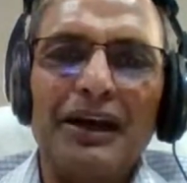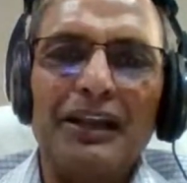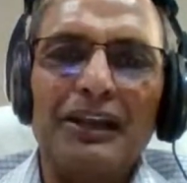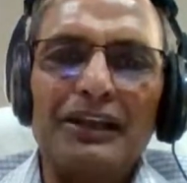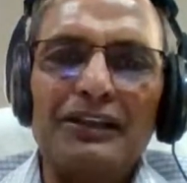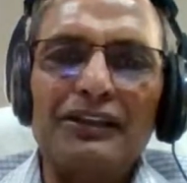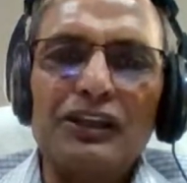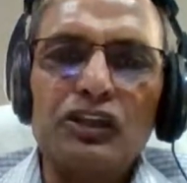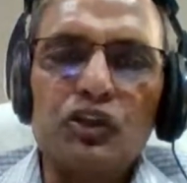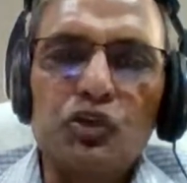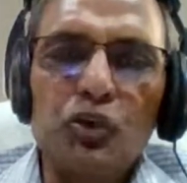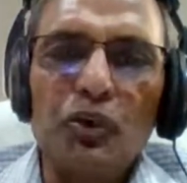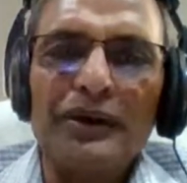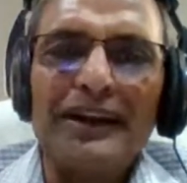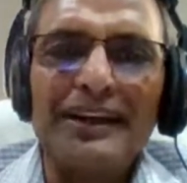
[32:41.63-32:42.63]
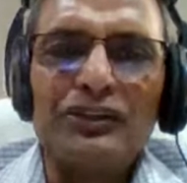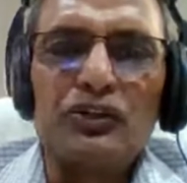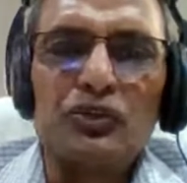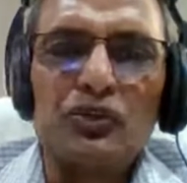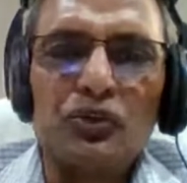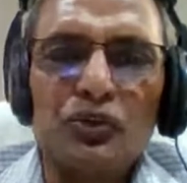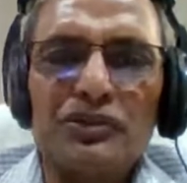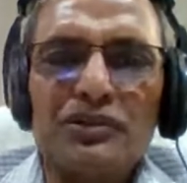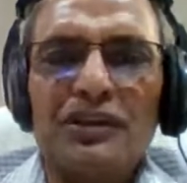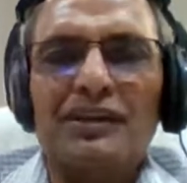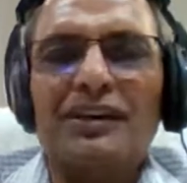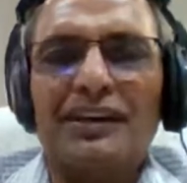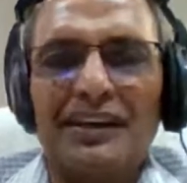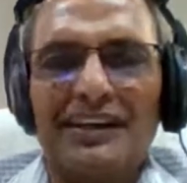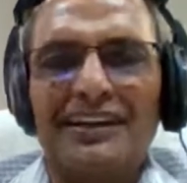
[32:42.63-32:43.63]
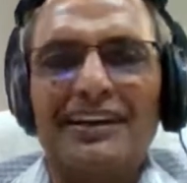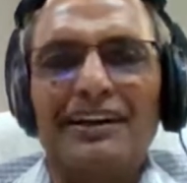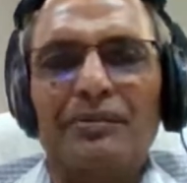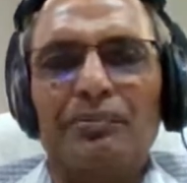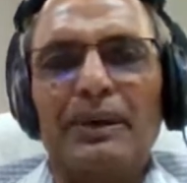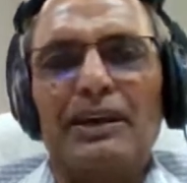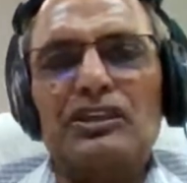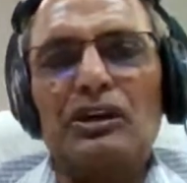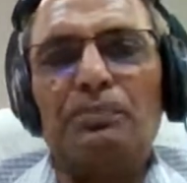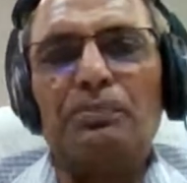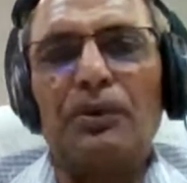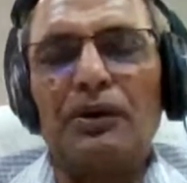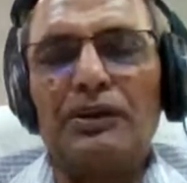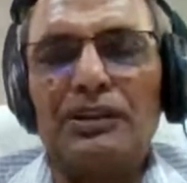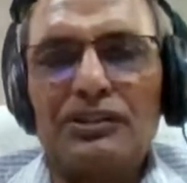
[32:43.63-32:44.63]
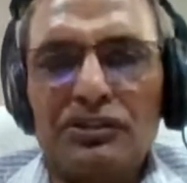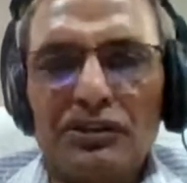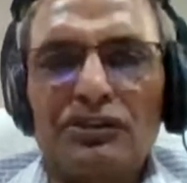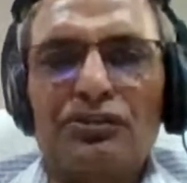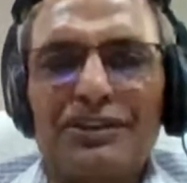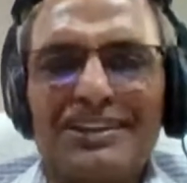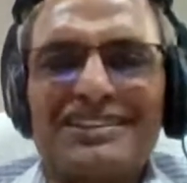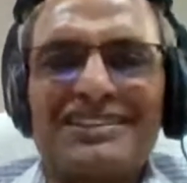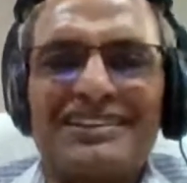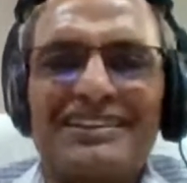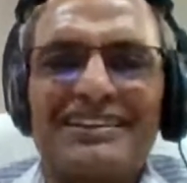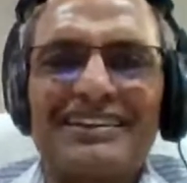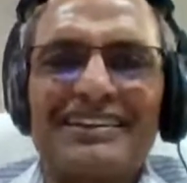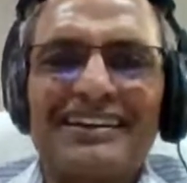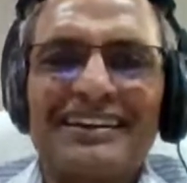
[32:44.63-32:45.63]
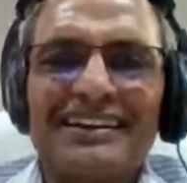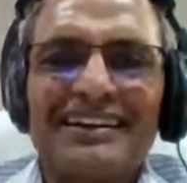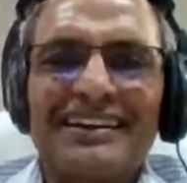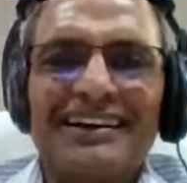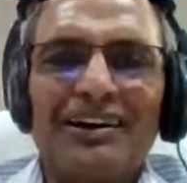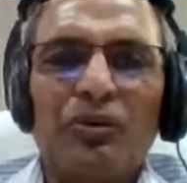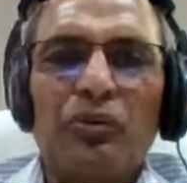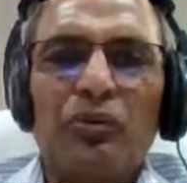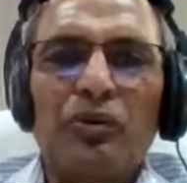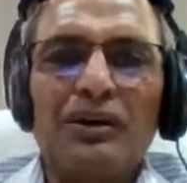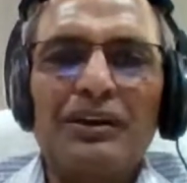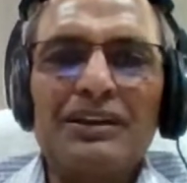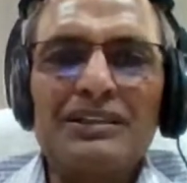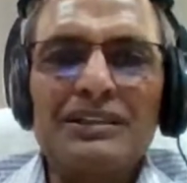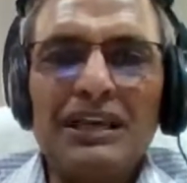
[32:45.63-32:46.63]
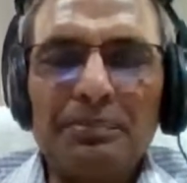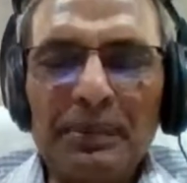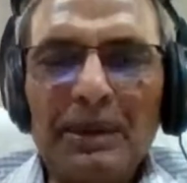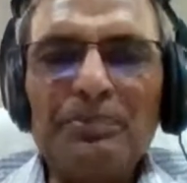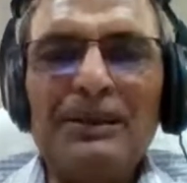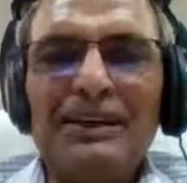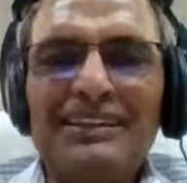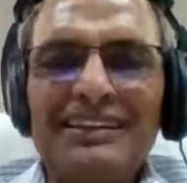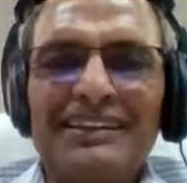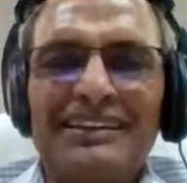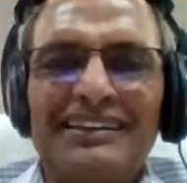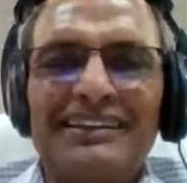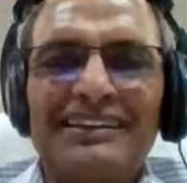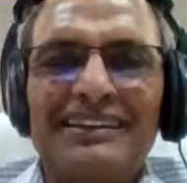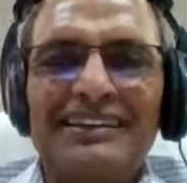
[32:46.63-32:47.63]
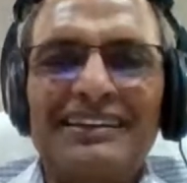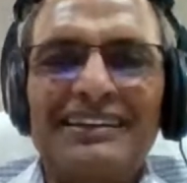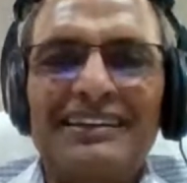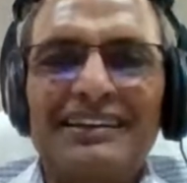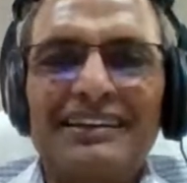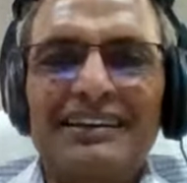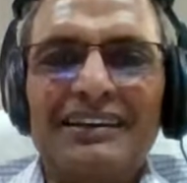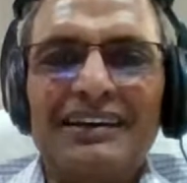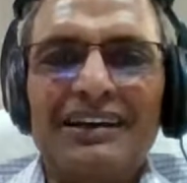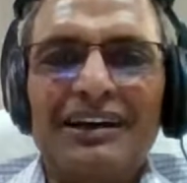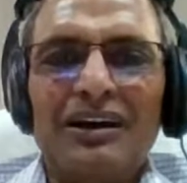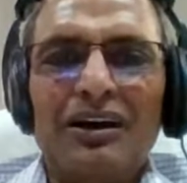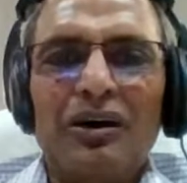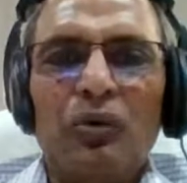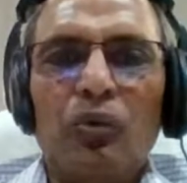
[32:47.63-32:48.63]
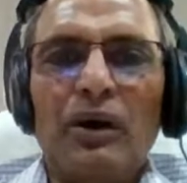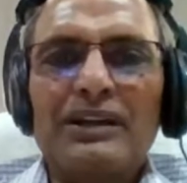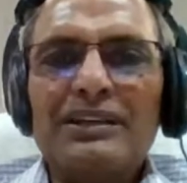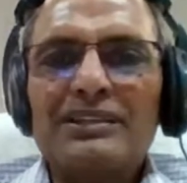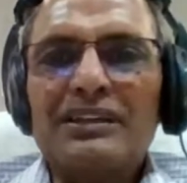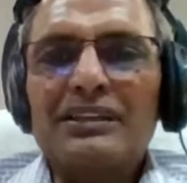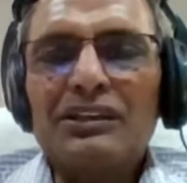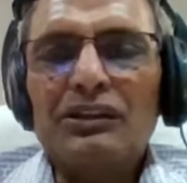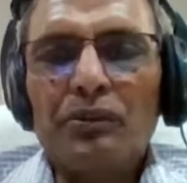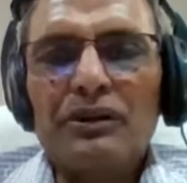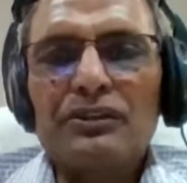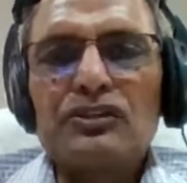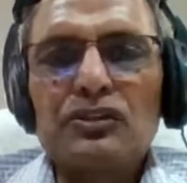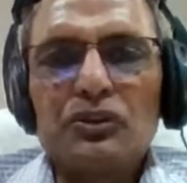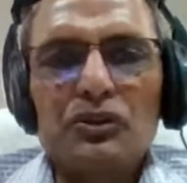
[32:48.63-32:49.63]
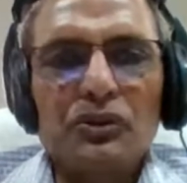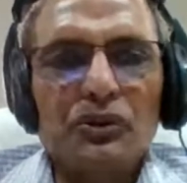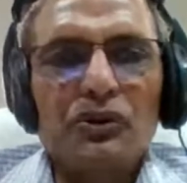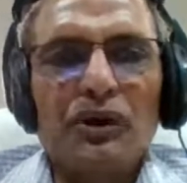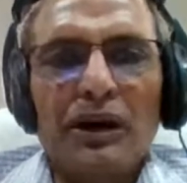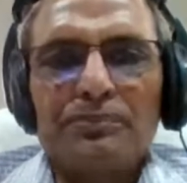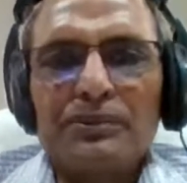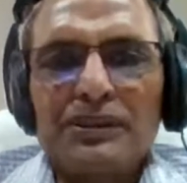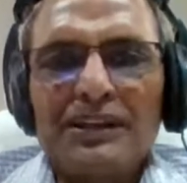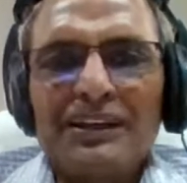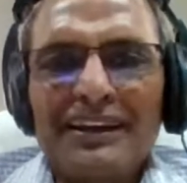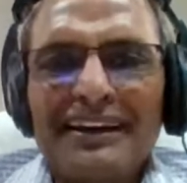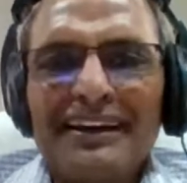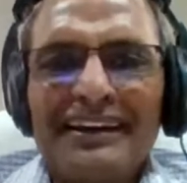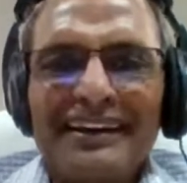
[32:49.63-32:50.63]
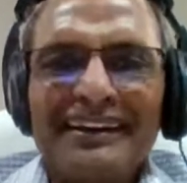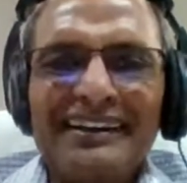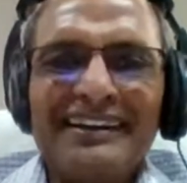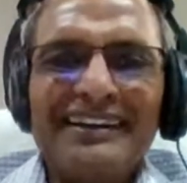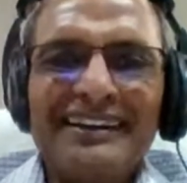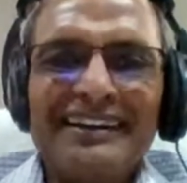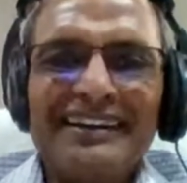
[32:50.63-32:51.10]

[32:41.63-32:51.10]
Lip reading: And let the student choose the degree based upon his interest, his capability. What is that he wants to do after the degree?